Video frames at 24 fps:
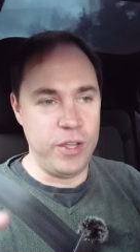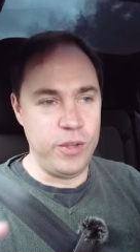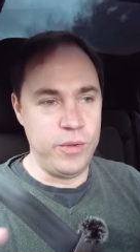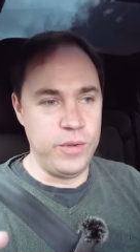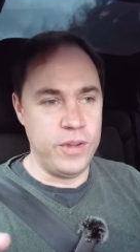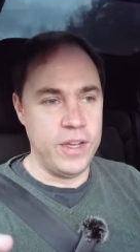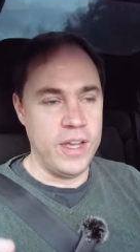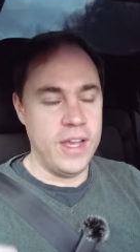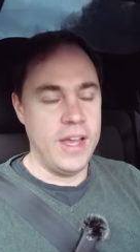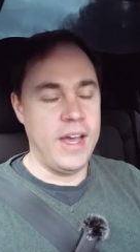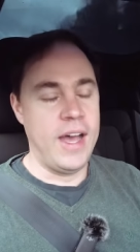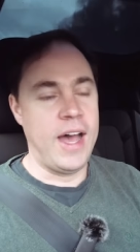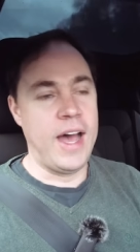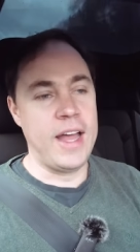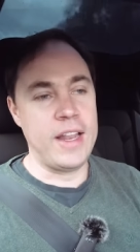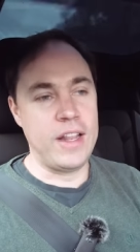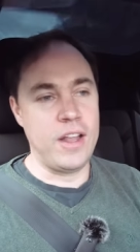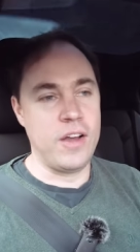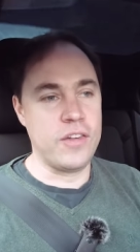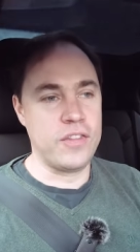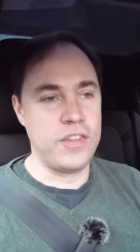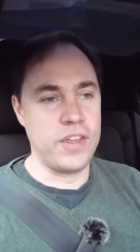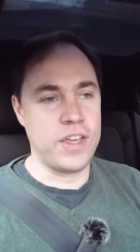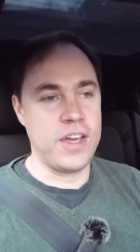you
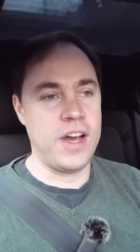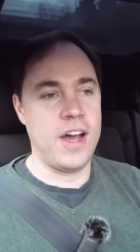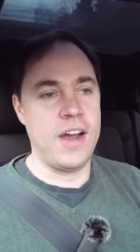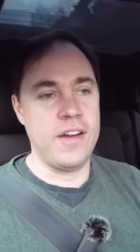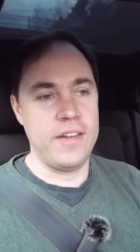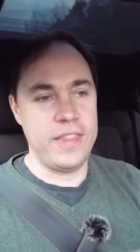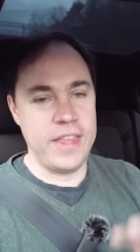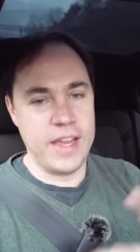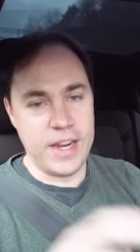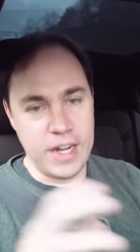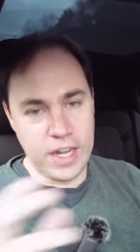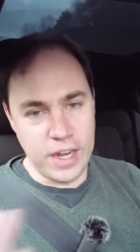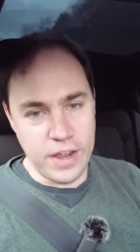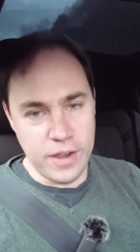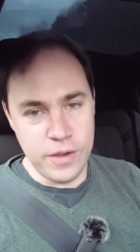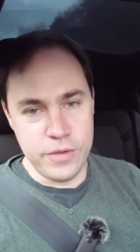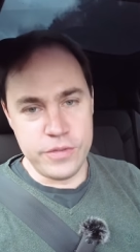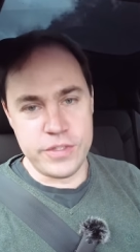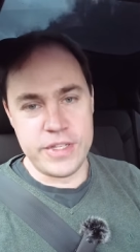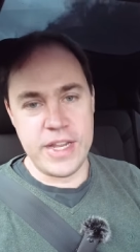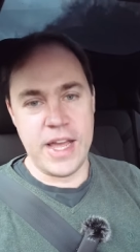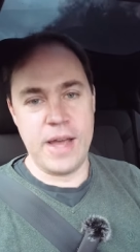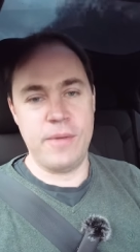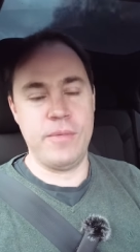unlock the car, and they
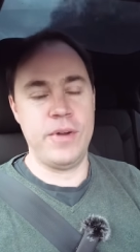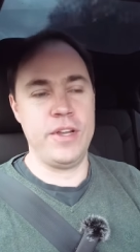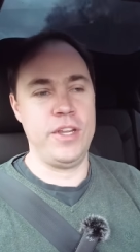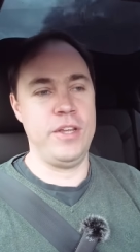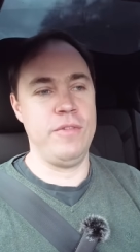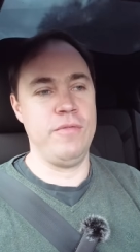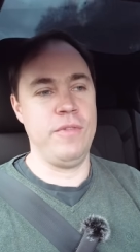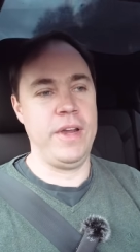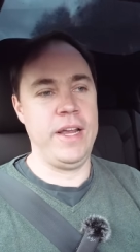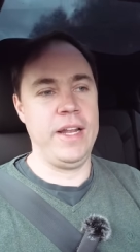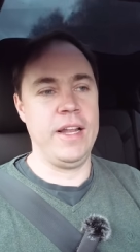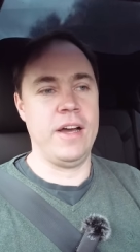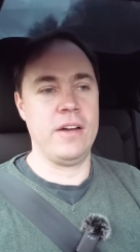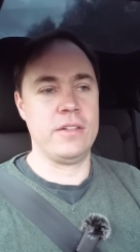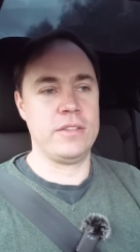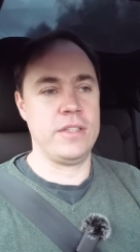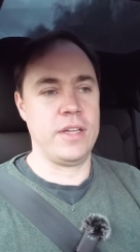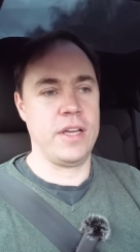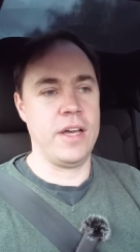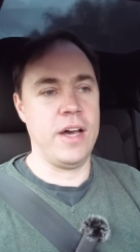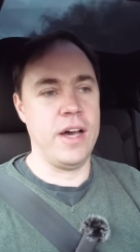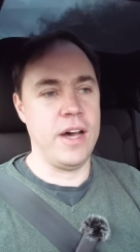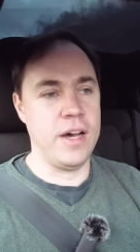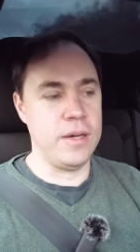close down when you relock
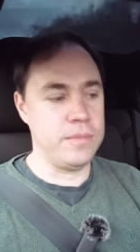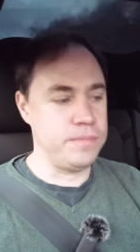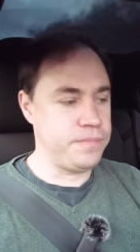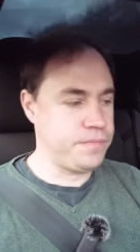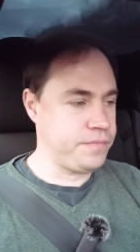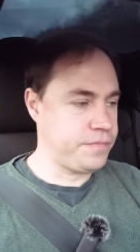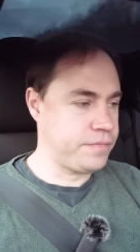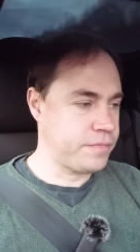the car.